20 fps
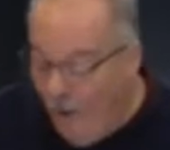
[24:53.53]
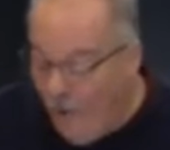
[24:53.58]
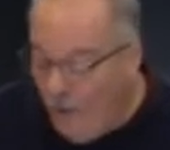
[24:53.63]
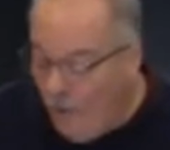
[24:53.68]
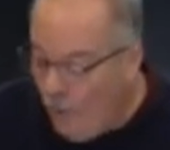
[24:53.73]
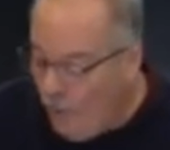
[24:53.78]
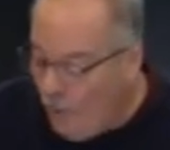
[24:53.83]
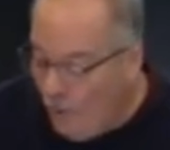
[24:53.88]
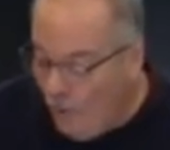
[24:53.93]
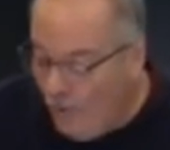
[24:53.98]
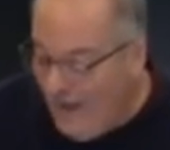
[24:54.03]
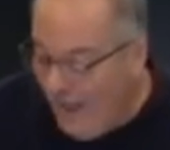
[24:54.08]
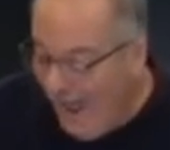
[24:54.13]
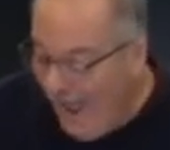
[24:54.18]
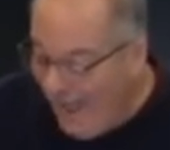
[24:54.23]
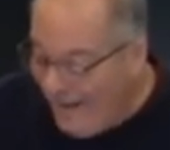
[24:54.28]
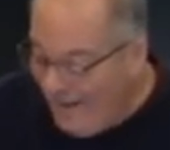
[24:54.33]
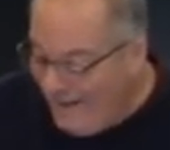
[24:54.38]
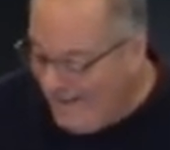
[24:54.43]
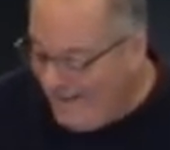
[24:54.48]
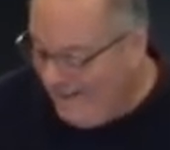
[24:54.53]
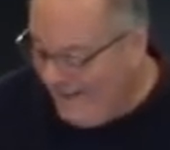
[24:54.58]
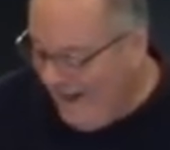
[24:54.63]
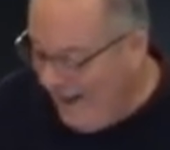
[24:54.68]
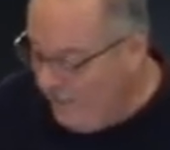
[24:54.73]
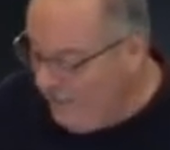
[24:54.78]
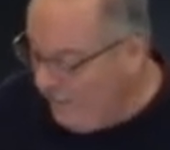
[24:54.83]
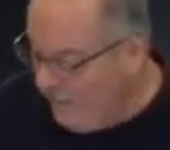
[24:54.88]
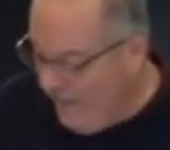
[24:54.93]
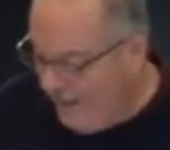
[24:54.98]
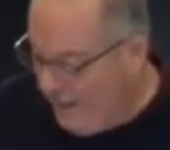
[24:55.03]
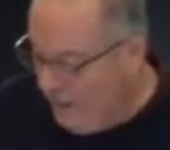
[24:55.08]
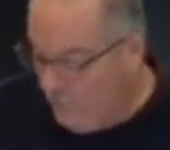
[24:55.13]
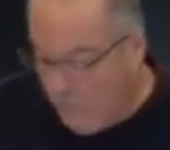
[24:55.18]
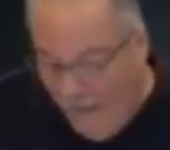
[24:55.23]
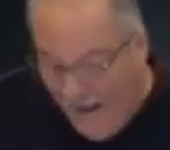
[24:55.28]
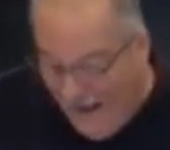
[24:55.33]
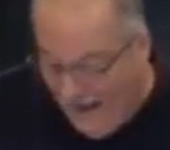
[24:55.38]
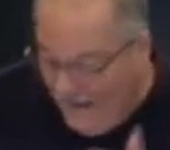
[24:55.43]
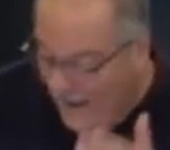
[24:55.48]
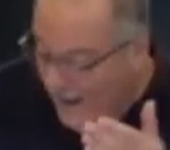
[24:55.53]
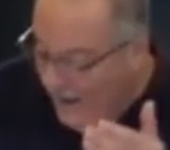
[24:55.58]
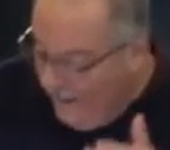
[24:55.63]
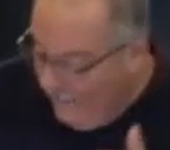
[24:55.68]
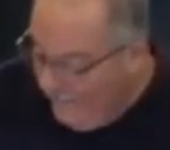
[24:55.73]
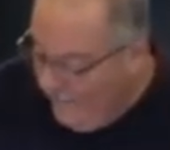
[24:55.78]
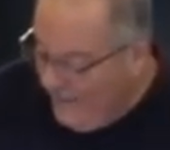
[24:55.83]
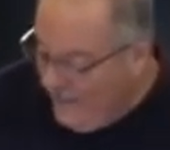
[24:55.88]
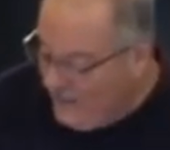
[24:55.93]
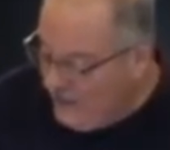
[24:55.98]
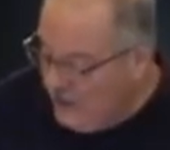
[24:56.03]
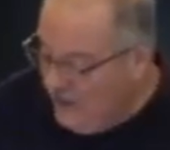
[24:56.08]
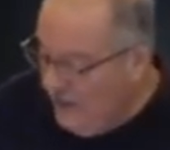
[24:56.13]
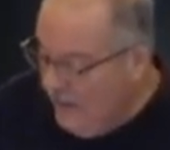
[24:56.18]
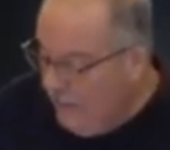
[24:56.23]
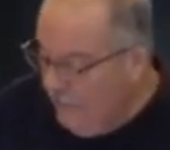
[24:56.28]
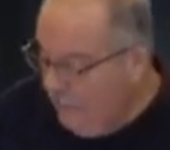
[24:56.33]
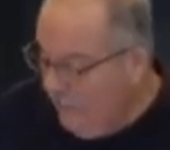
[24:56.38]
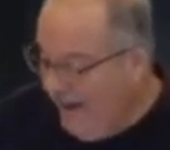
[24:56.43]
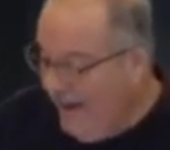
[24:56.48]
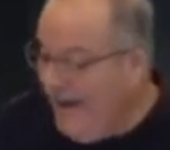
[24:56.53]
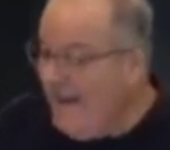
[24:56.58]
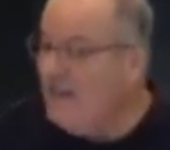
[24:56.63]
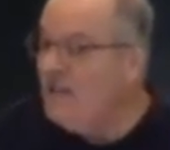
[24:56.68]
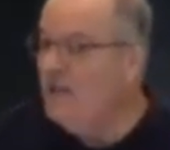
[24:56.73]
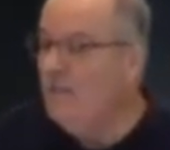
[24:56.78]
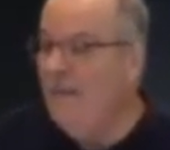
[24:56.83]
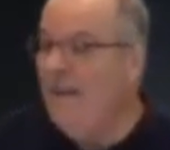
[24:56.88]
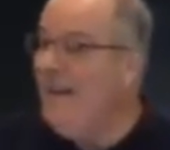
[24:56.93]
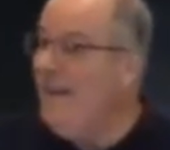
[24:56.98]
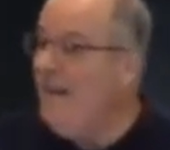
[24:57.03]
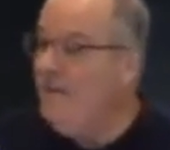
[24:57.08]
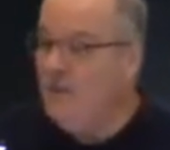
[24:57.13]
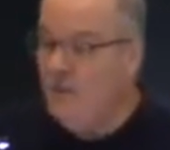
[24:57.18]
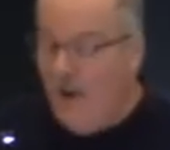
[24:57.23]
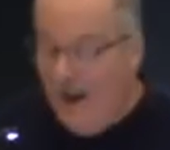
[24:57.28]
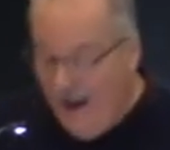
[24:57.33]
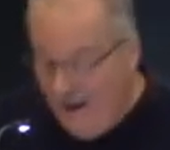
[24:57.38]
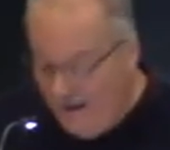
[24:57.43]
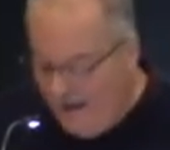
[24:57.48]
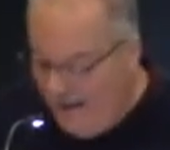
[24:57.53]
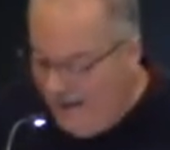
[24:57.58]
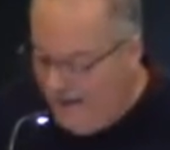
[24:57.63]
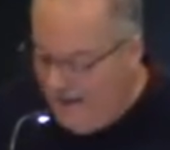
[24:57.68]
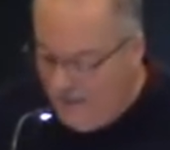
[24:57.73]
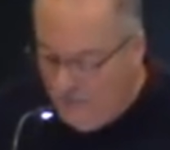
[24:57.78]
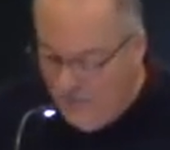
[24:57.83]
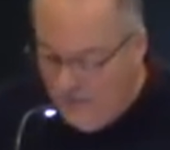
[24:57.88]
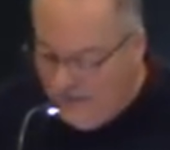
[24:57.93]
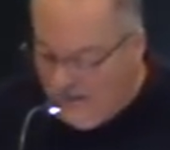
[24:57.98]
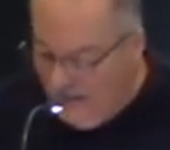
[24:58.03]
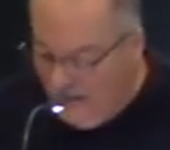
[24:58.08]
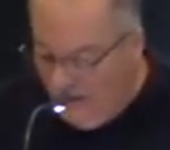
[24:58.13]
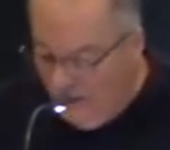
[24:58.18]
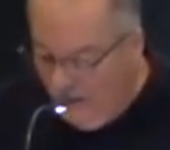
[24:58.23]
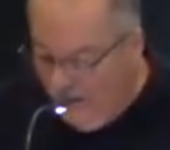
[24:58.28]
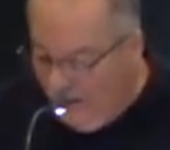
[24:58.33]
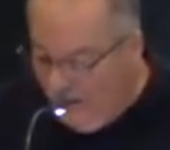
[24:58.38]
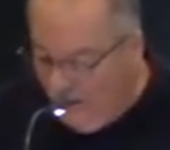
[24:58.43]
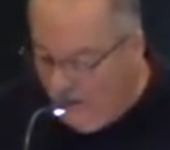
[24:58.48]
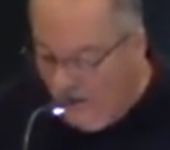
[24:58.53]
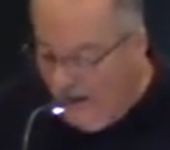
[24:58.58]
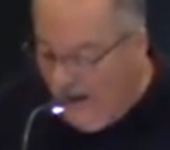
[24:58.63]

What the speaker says: the world added together that could buy this peace. Many have tried again, as we said earlier,